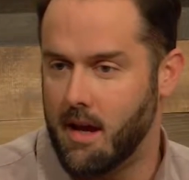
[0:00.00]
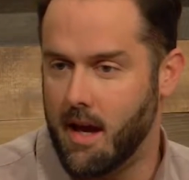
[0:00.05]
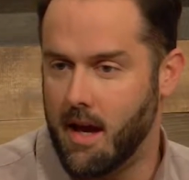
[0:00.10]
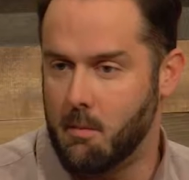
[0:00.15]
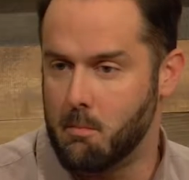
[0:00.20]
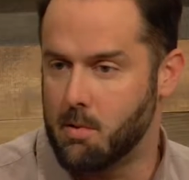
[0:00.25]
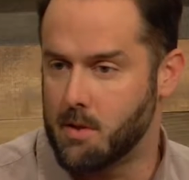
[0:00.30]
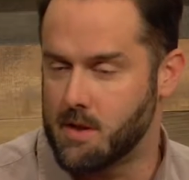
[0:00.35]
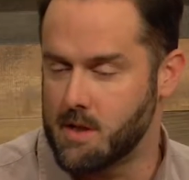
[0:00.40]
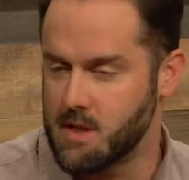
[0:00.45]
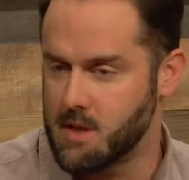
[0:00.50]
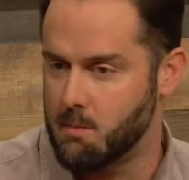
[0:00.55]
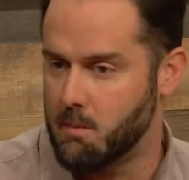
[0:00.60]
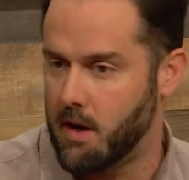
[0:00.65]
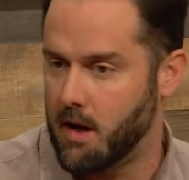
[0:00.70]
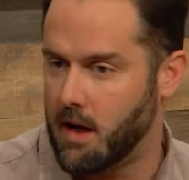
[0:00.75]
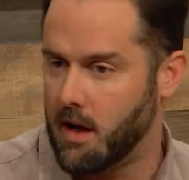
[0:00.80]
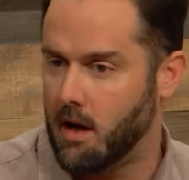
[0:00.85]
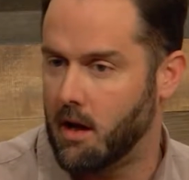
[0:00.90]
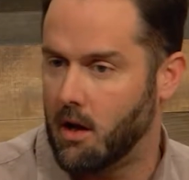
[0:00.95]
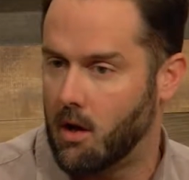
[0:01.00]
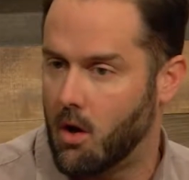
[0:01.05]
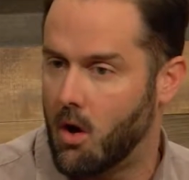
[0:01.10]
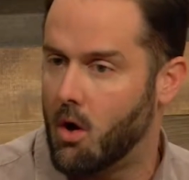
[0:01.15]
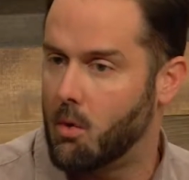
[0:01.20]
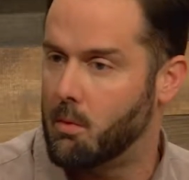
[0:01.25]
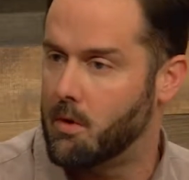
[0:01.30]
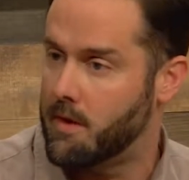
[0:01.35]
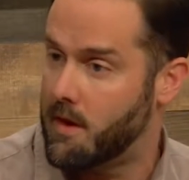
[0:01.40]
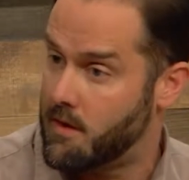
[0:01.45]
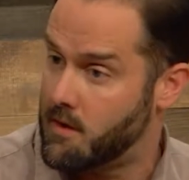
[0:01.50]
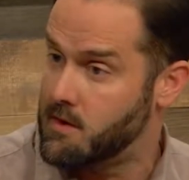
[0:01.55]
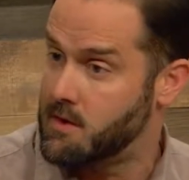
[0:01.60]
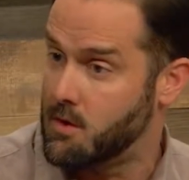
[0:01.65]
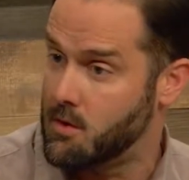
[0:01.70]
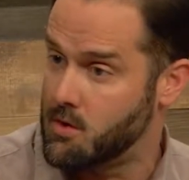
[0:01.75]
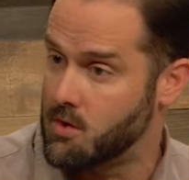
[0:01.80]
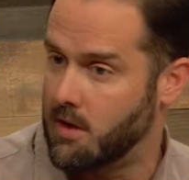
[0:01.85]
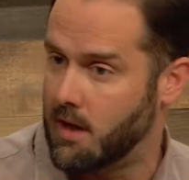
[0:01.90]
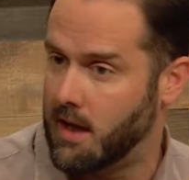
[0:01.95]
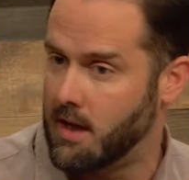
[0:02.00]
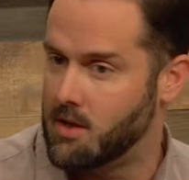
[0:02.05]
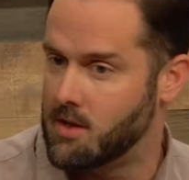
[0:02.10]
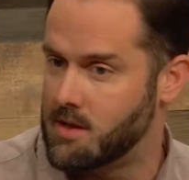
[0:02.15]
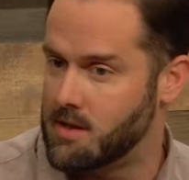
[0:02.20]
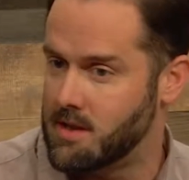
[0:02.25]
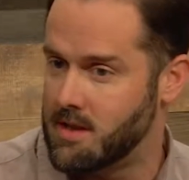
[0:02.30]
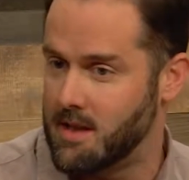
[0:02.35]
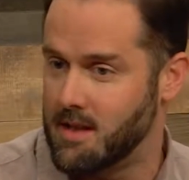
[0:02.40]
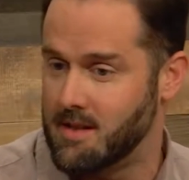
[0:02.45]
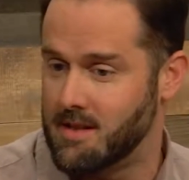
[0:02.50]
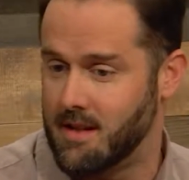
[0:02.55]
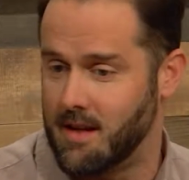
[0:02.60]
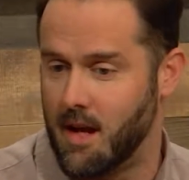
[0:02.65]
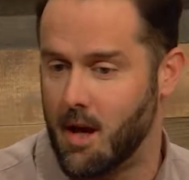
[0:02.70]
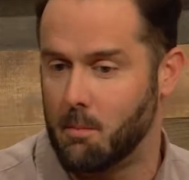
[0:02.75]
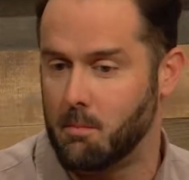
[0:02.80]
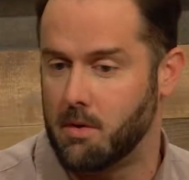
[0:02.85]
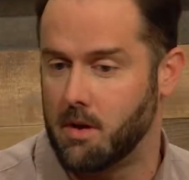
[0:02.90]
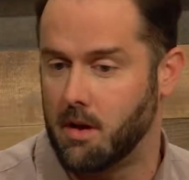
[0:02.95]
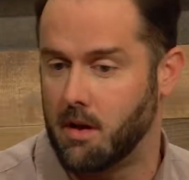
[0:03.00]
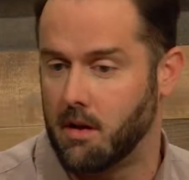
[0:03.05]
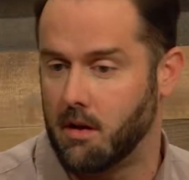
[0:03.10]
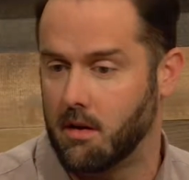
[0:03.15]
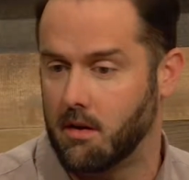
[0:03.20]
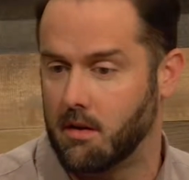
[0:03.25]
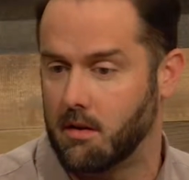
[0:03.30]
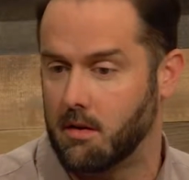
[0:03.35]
and participating along with other social agencies in helping